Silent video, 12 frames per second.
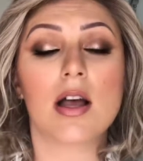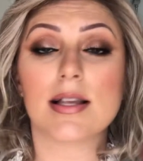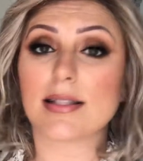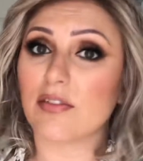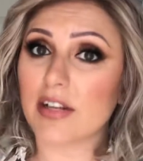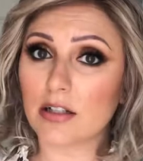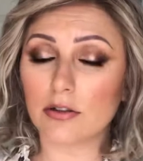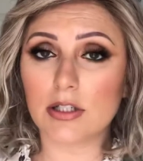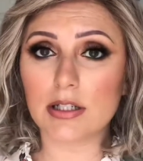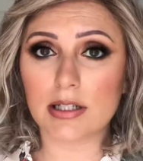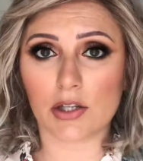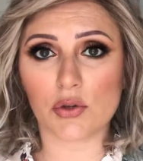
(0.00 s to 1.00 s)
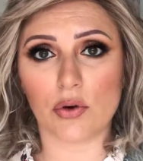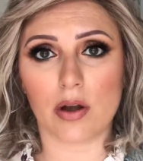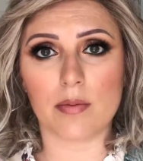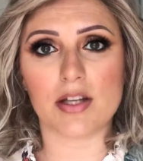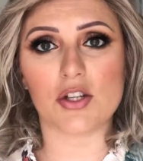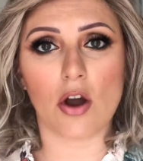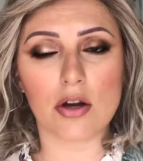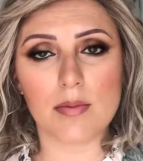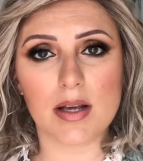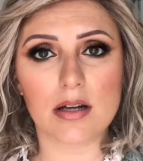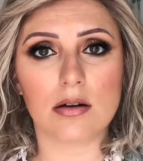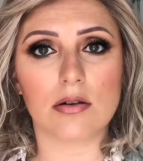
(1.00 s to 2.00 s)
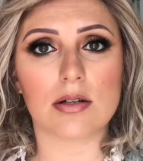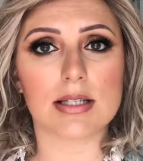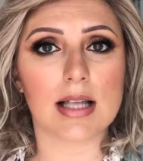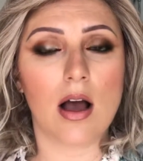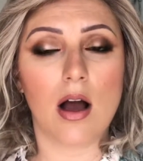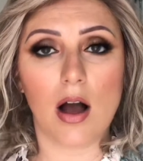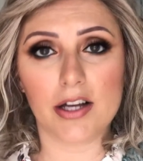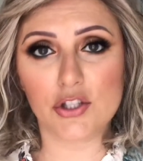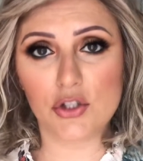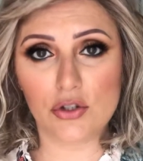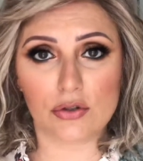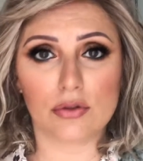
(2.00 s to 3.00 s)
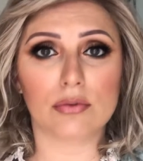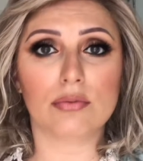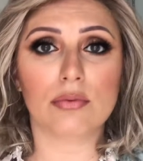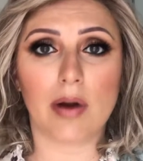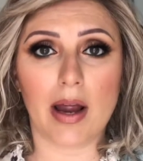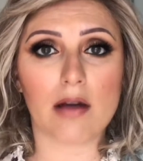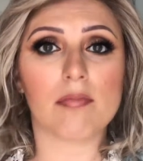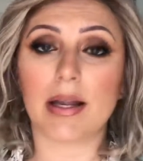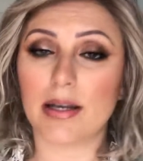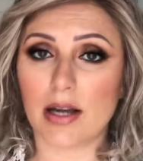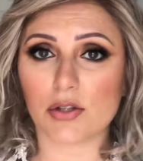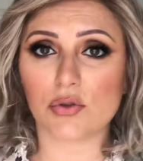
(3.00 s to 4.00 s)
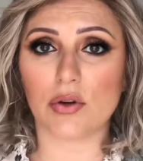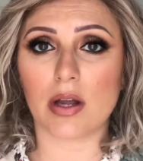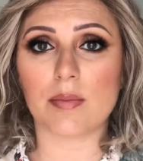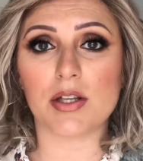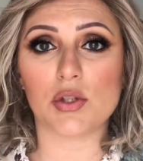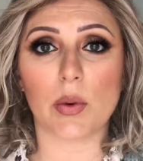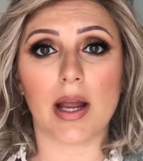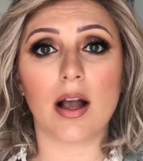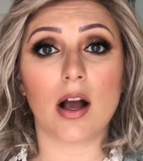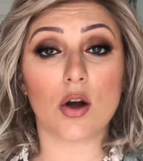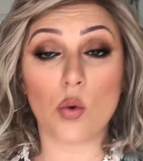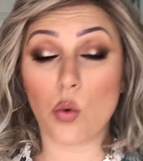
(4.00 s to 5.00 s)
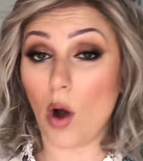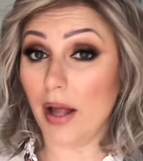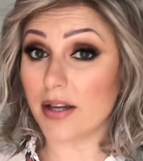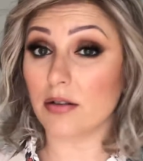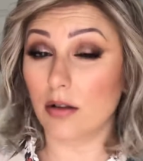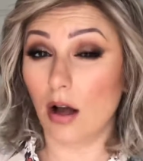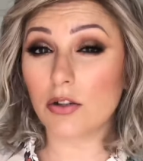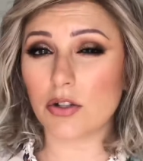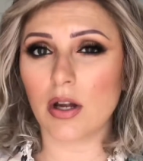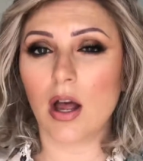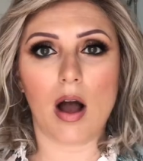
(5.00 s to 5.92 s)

So I've included Natural Image only because I do wear my Natural Image wig quite a lot.